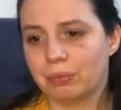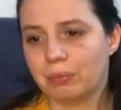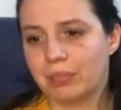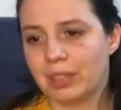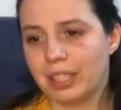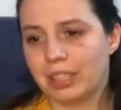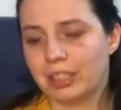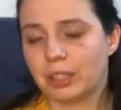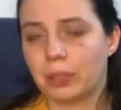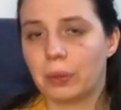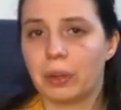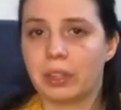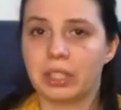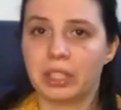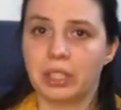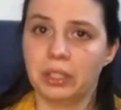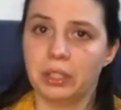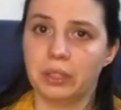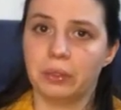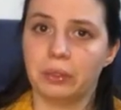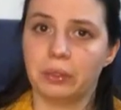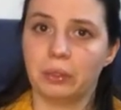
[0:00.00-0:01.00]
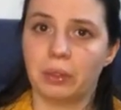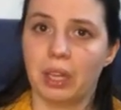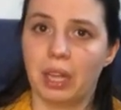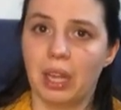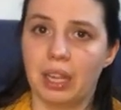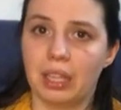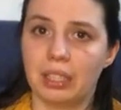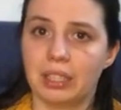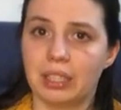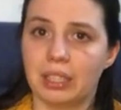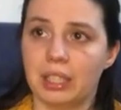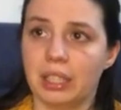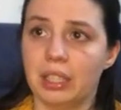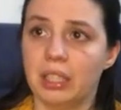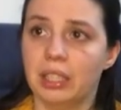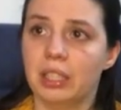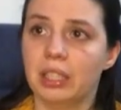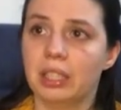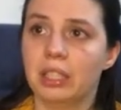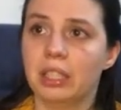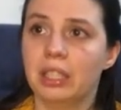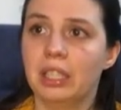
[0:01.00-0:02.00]
it's grounding you in reality.
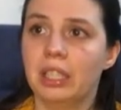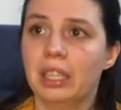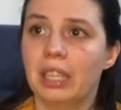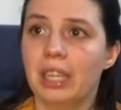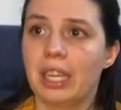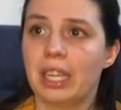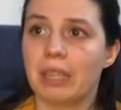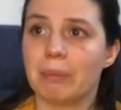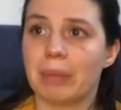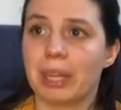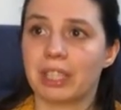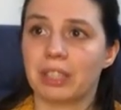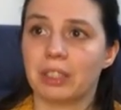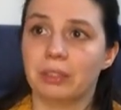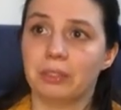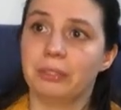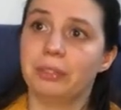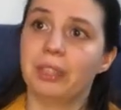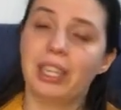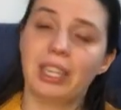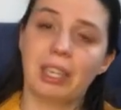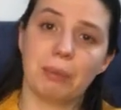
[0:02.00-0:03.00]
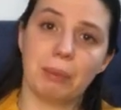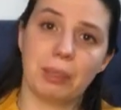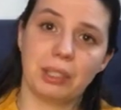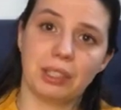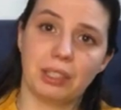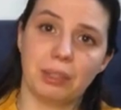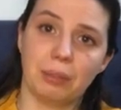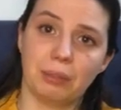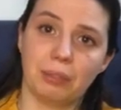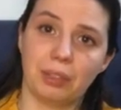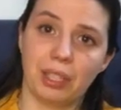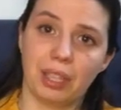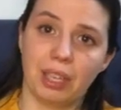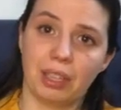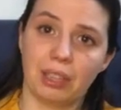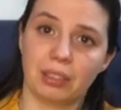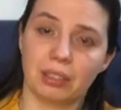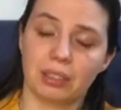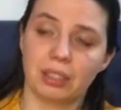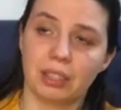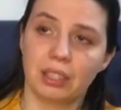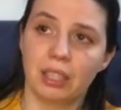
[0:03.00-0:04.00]
It makes you think about something
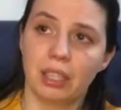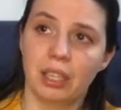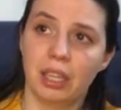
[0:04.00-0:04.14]
else,